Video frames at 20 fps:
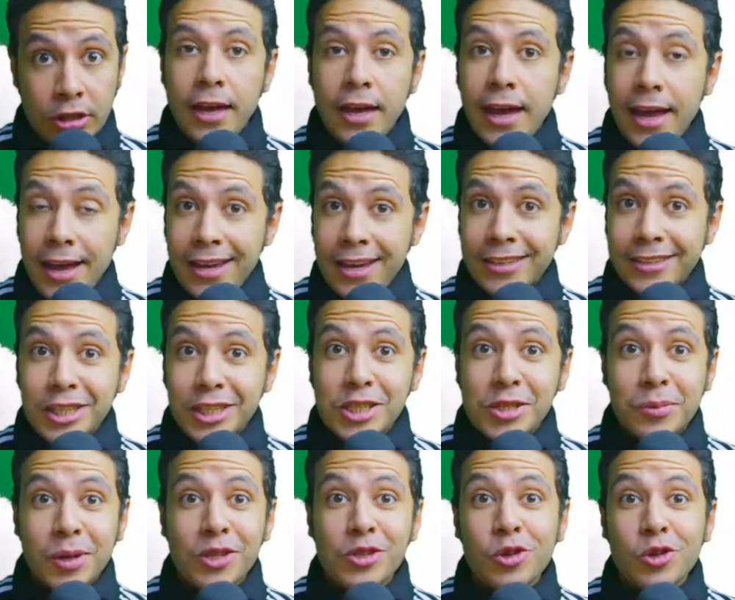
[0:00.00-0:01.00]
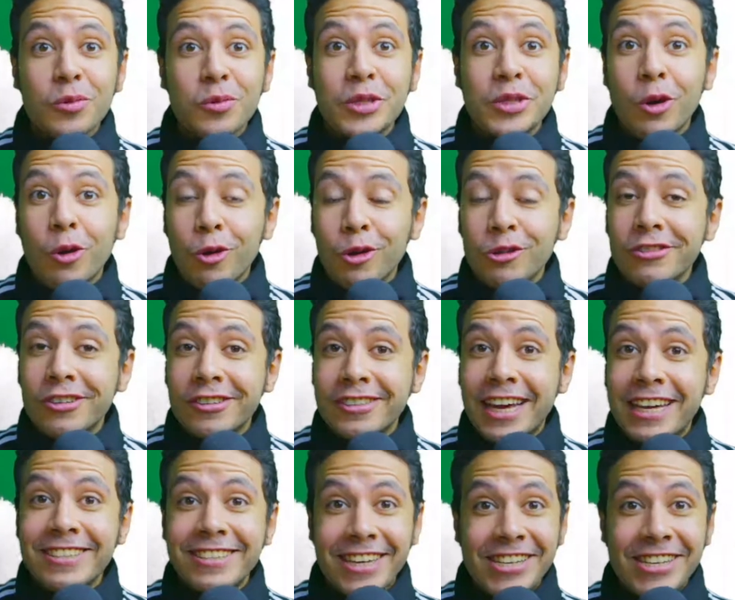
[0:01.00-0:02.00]
and it must not be older than
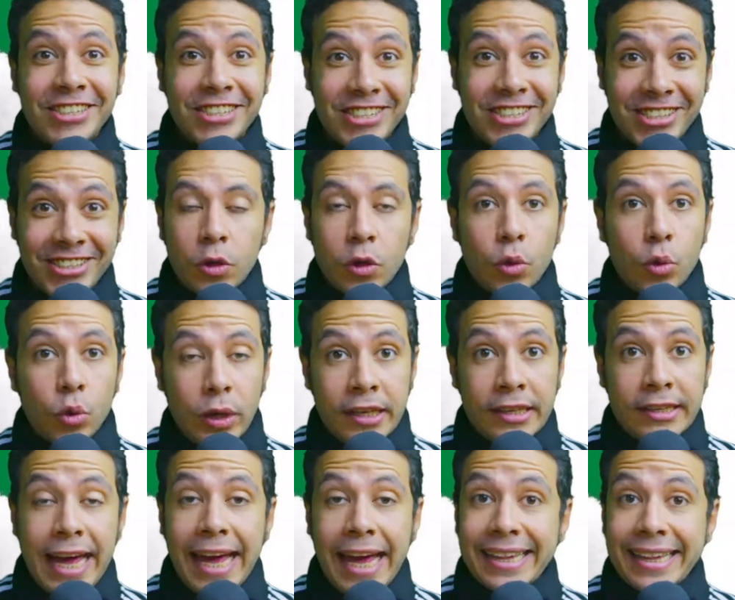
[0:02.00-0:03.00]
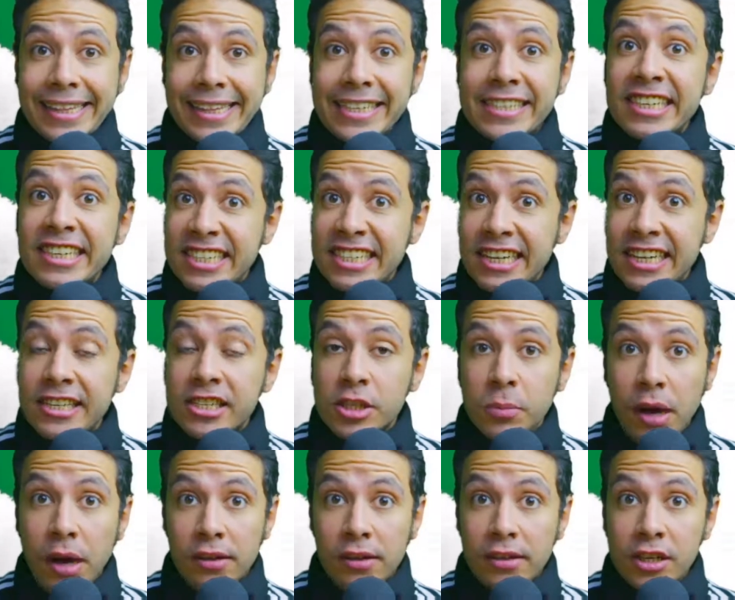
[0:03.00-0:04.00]
ten years, with at least six
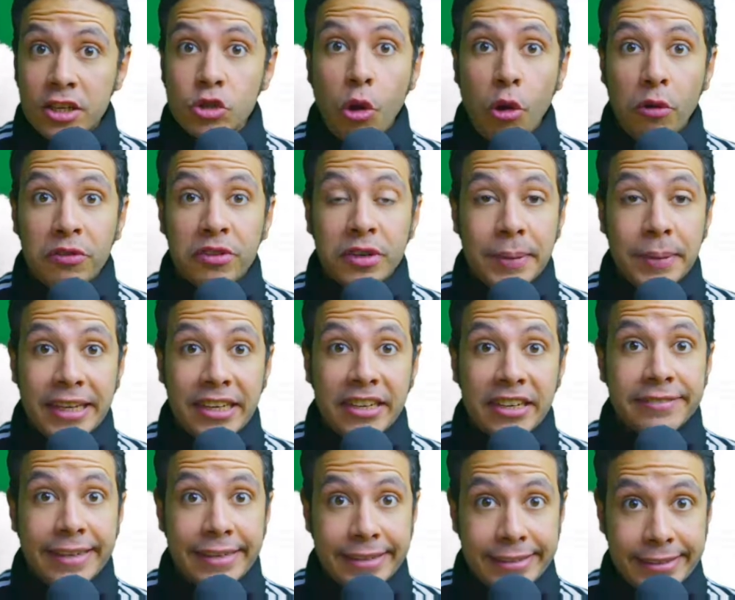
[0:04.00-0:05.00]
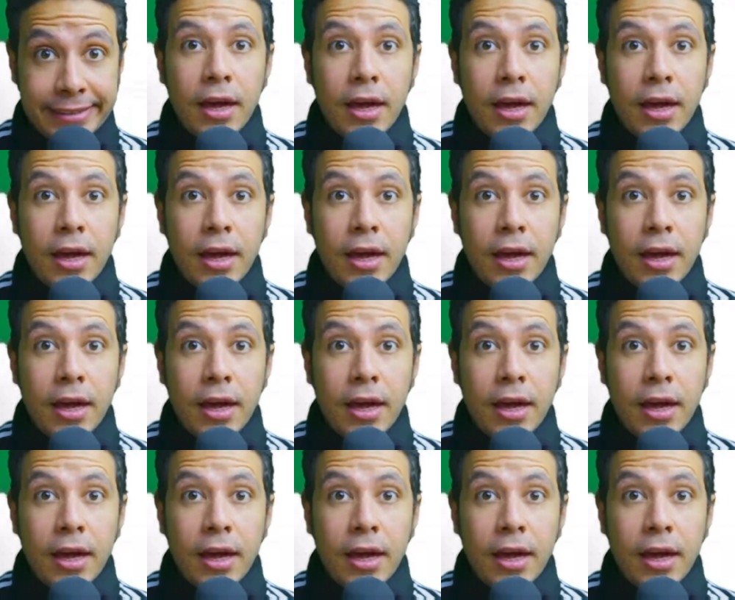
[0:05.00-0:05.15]
months of remaining validity,